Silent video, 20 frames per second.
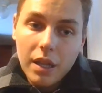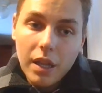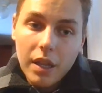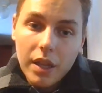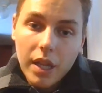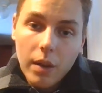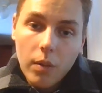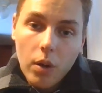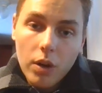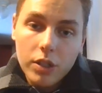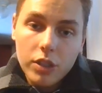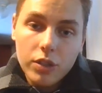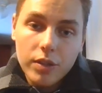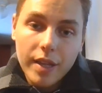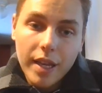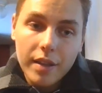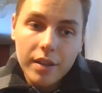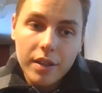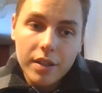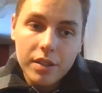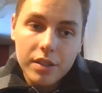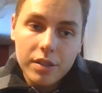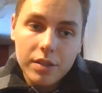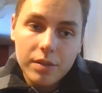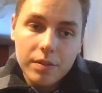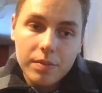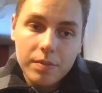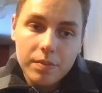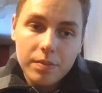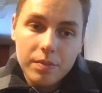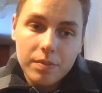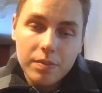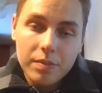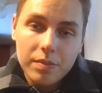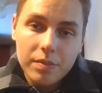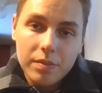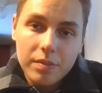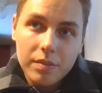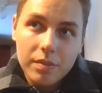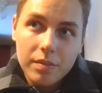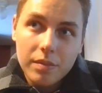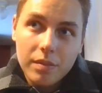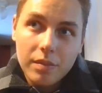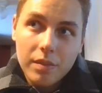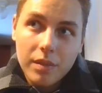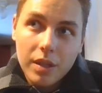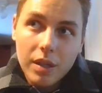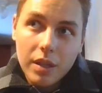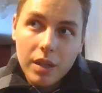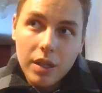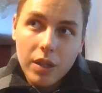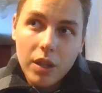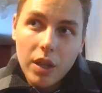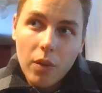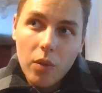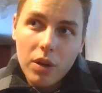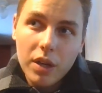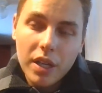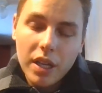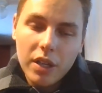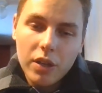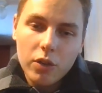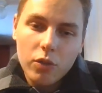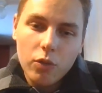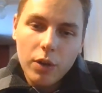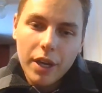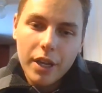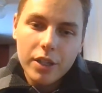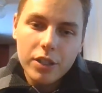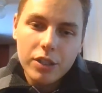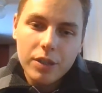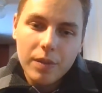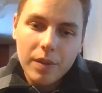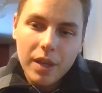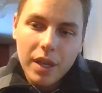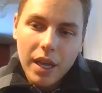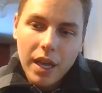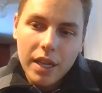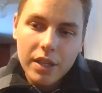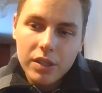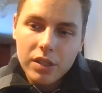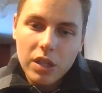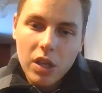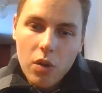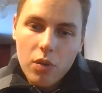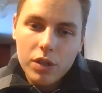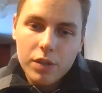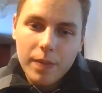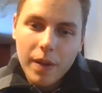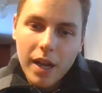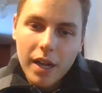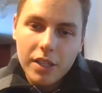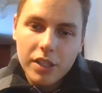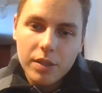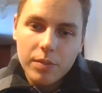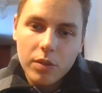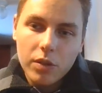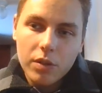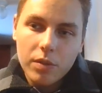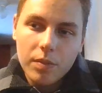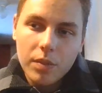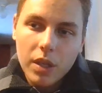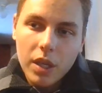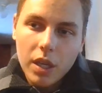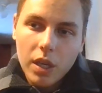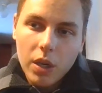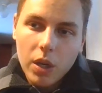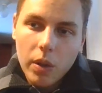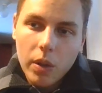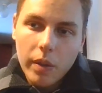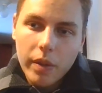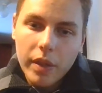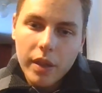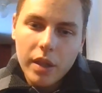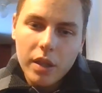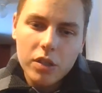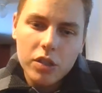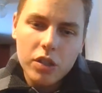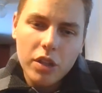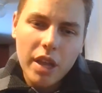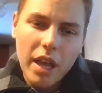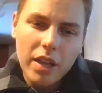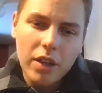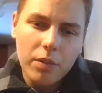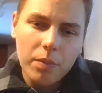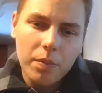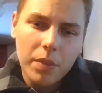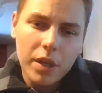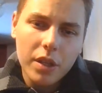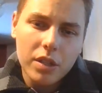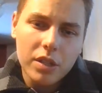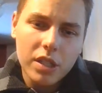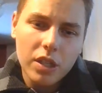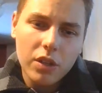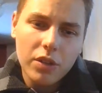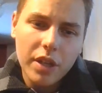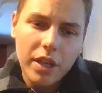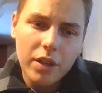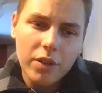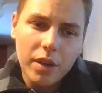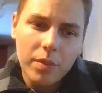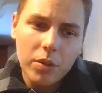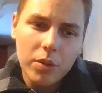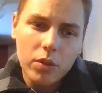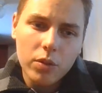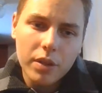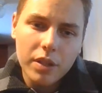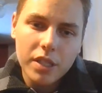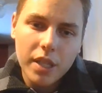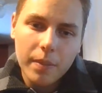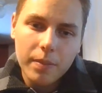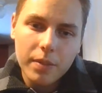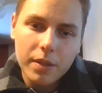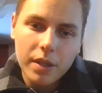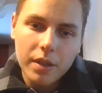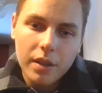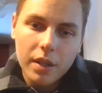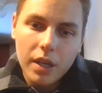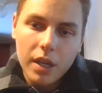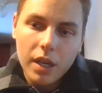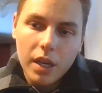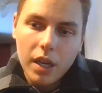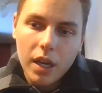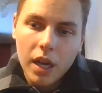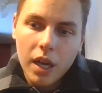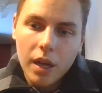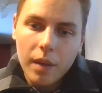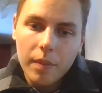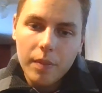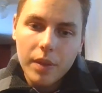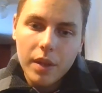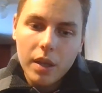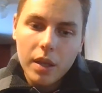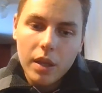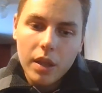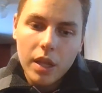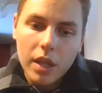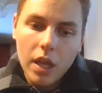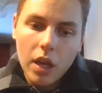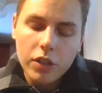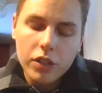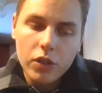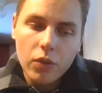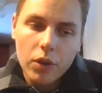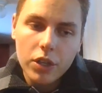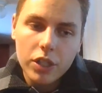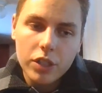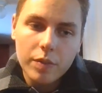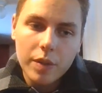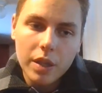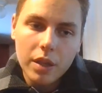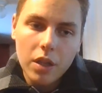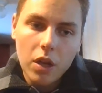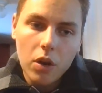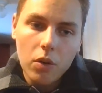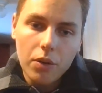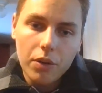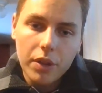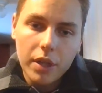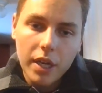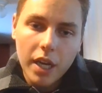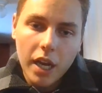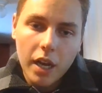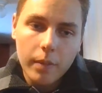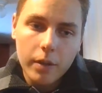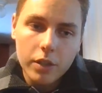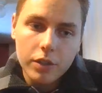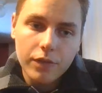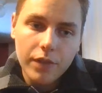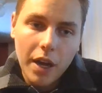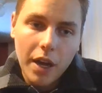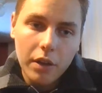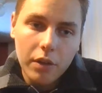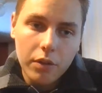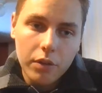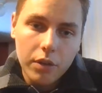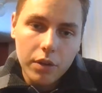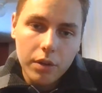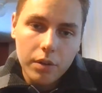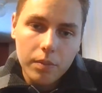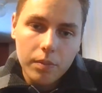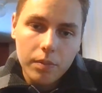they want to get this. They want to get your wage as low as possible, so that you're able to accept it. They also want it to be lower than how much value